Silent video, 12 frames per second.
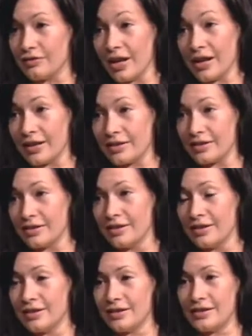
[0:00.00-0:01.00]
right?
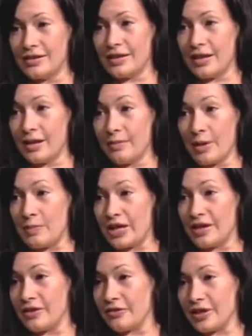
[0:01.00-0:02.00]
Right. Yeah, am I
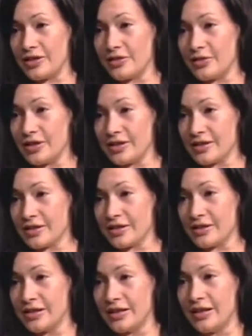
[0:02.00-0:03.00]
making the right
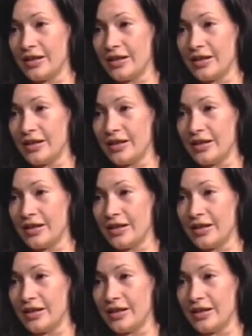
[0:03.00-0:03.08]
choices?